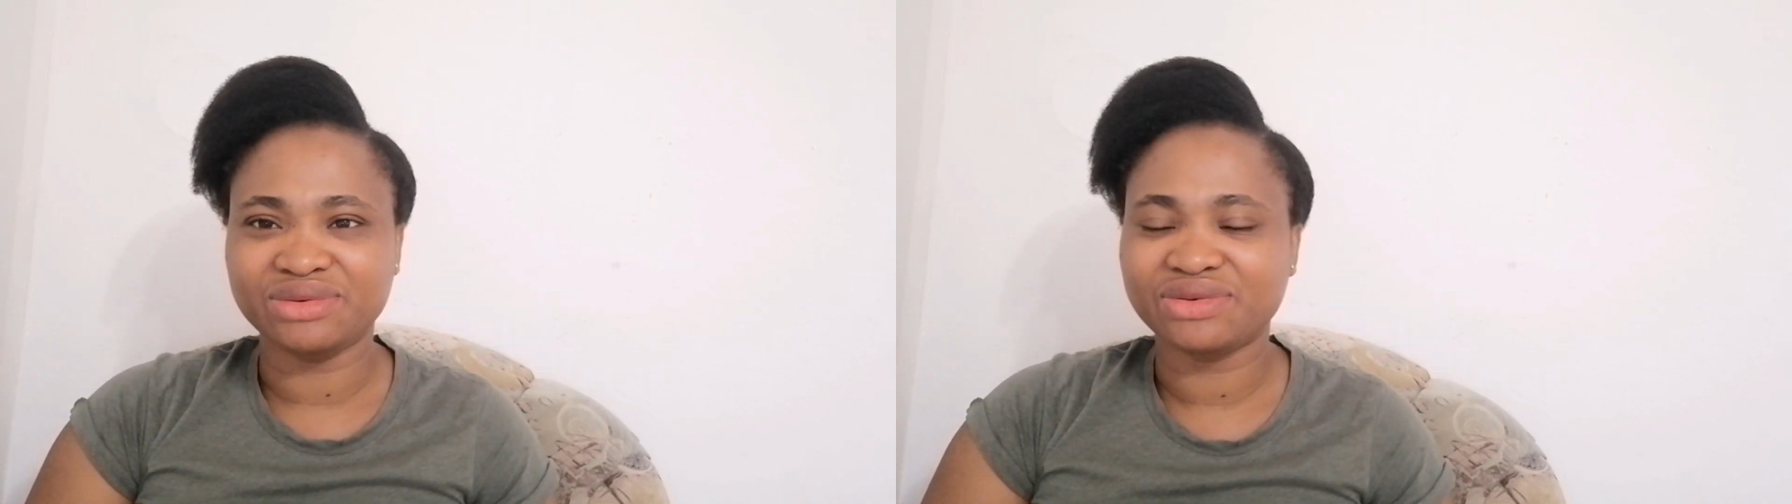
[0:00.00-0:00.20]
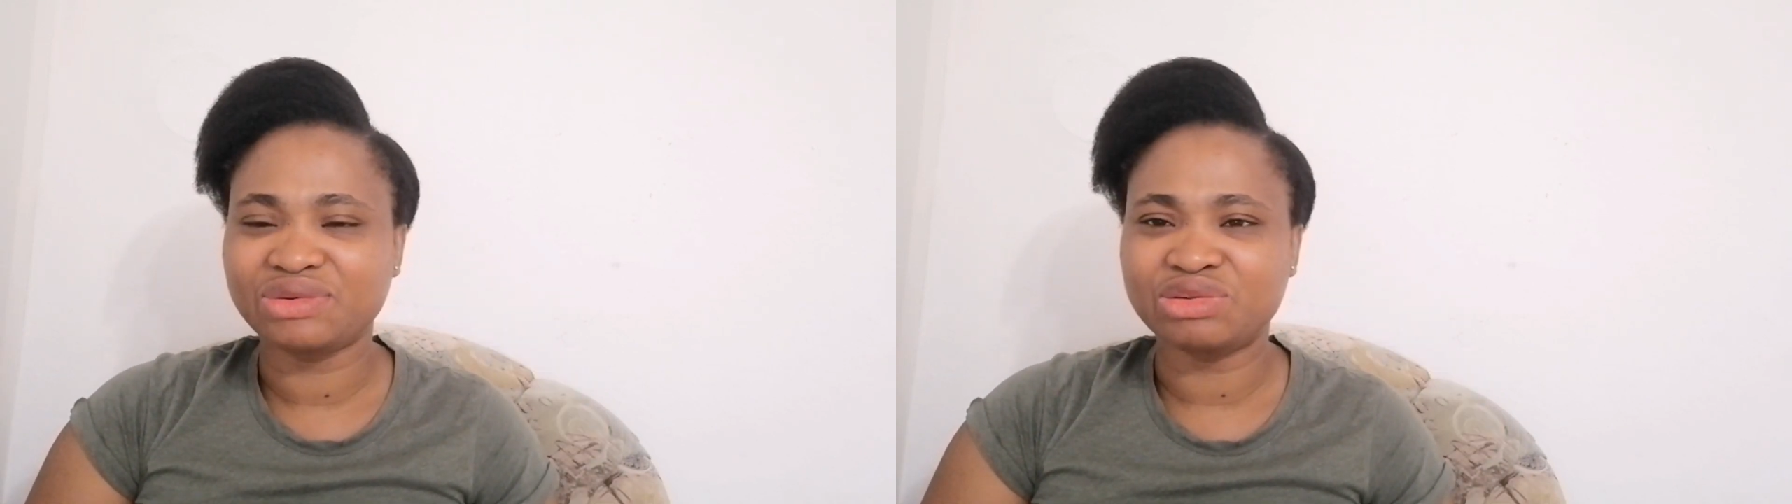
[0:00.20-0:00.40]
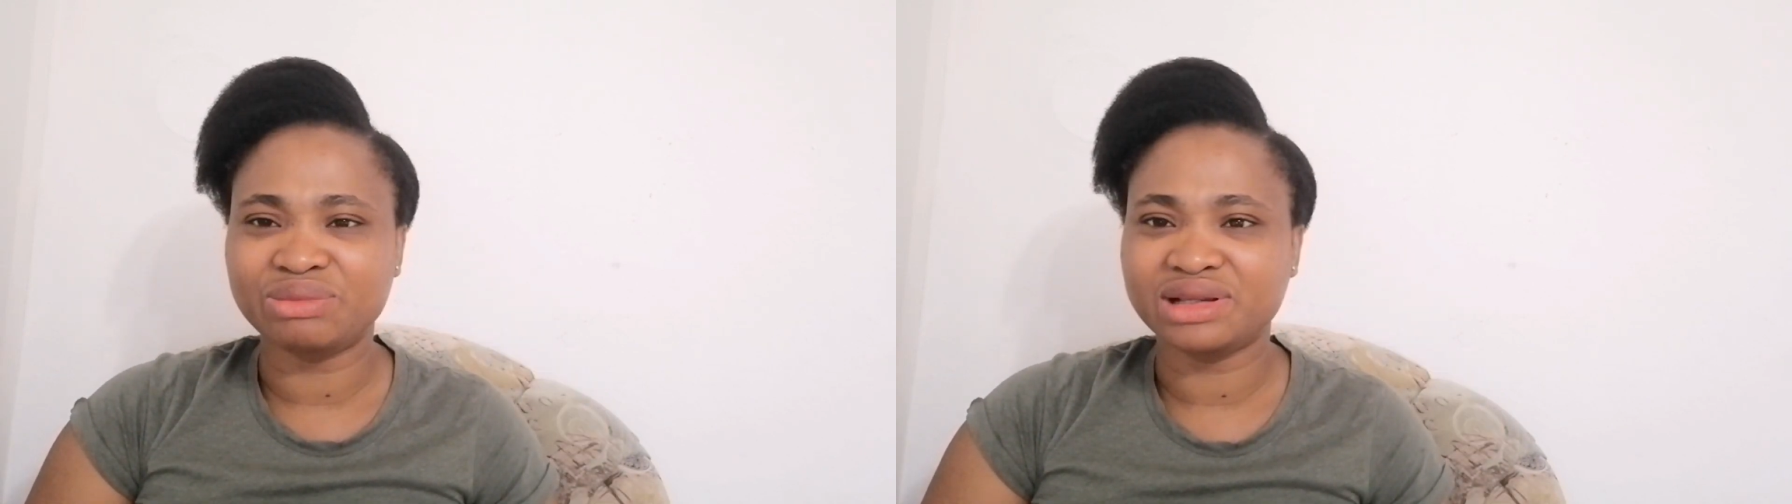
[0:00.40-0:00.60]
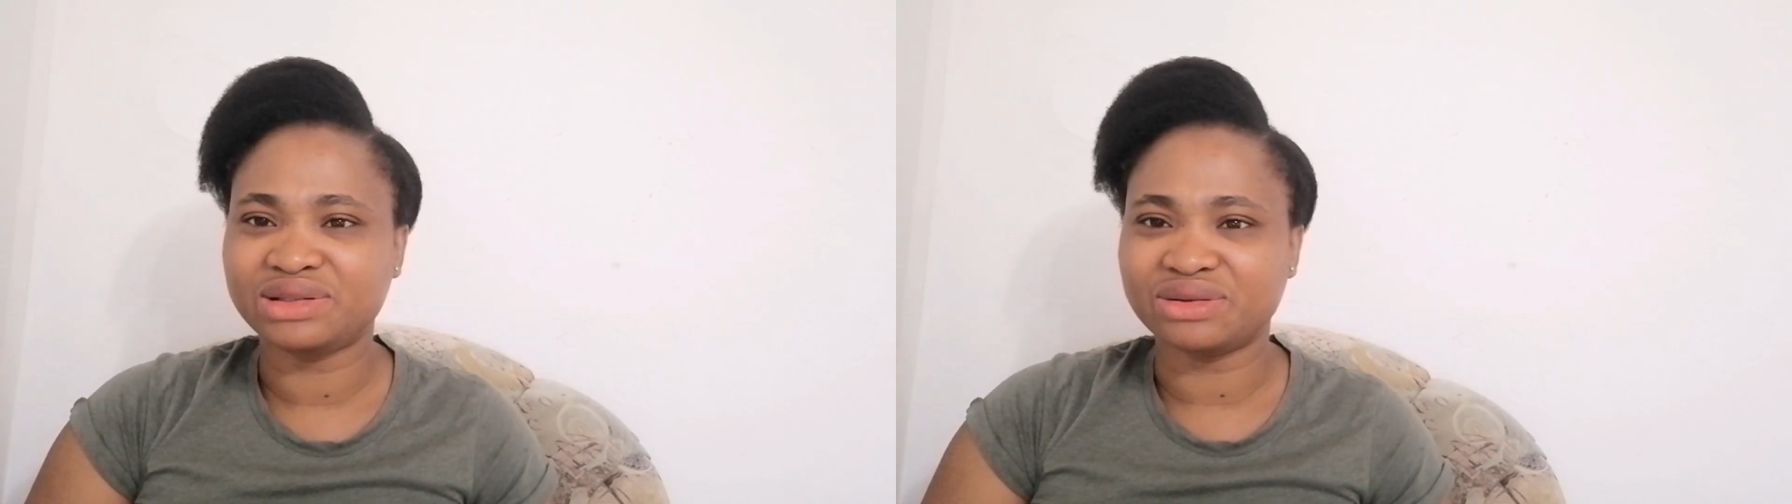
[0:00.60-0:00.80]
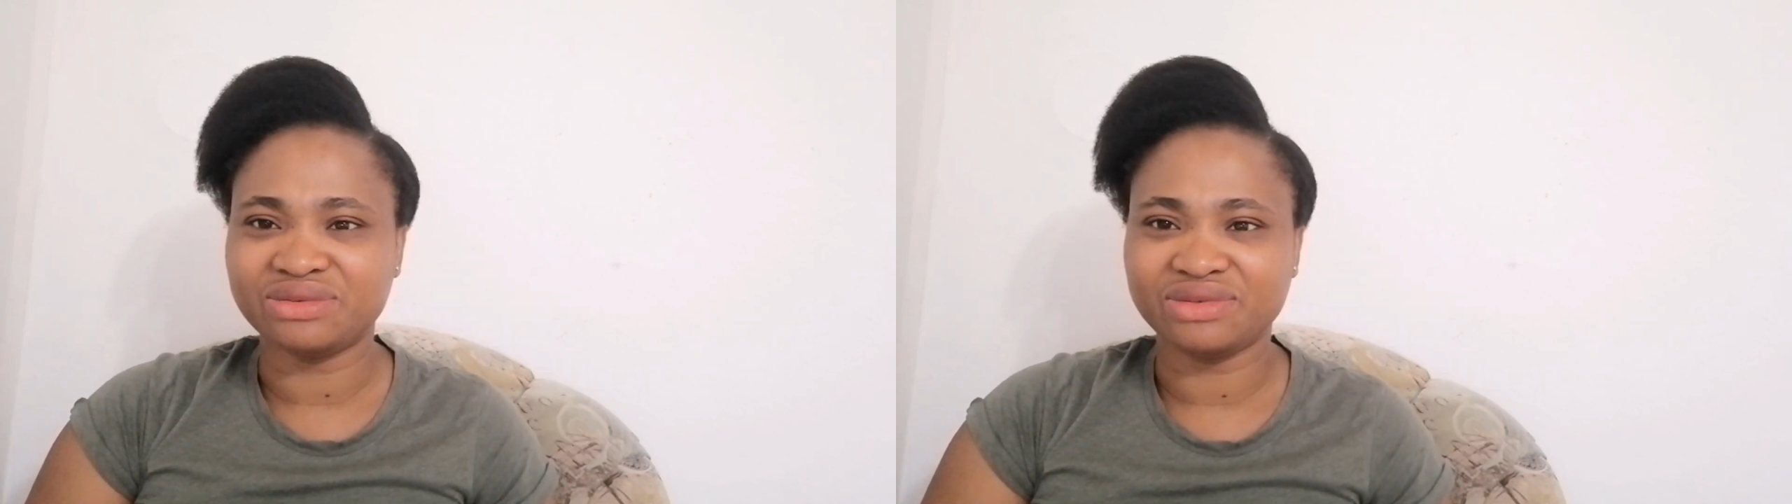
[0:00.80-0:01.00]
Before we
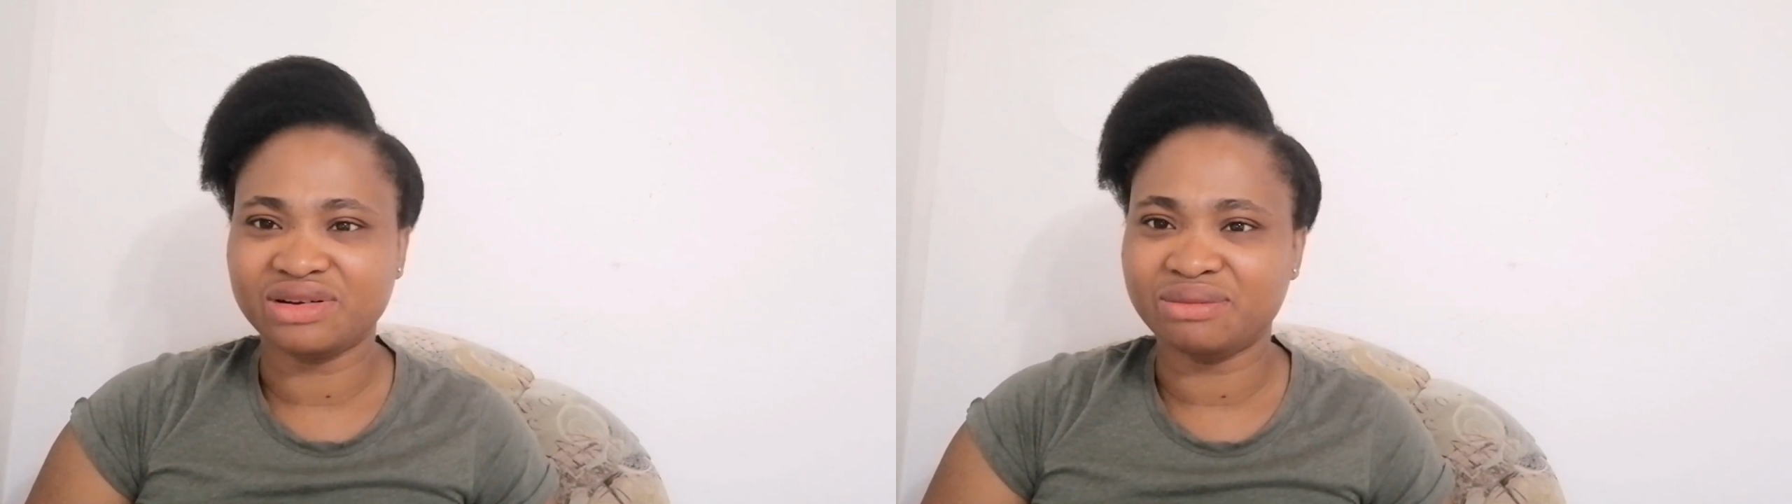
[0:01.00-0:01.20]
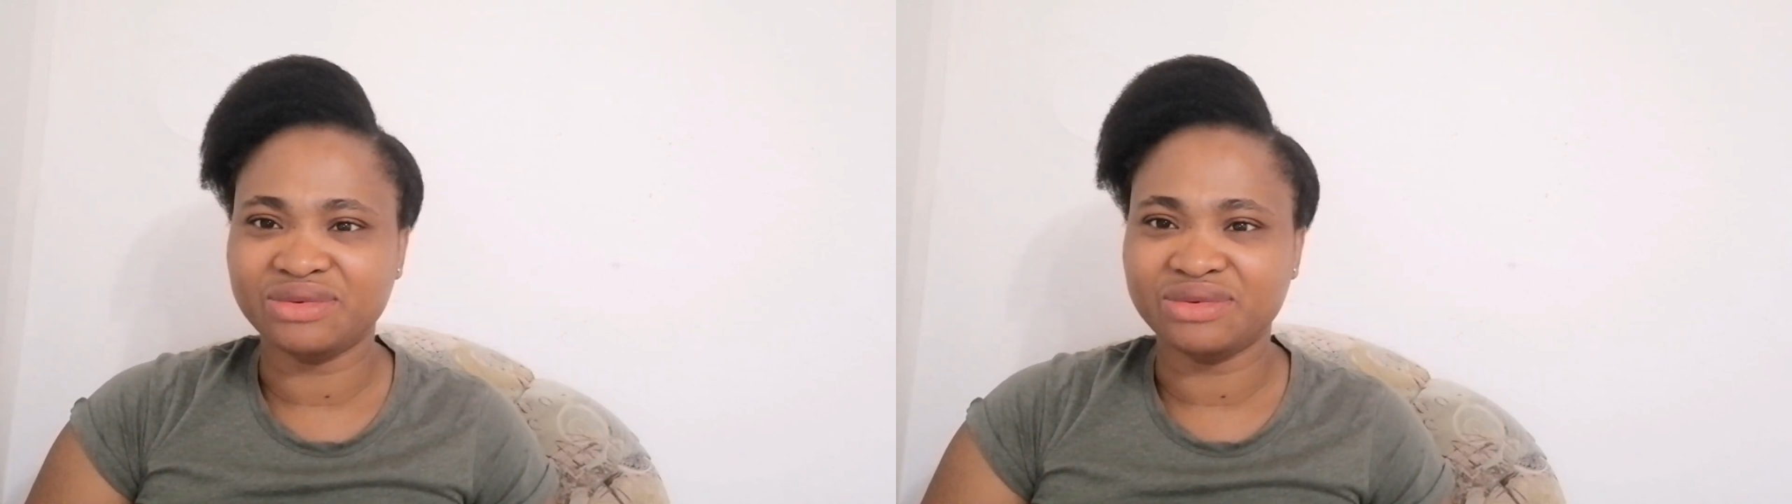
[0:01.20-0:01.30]
make some vow,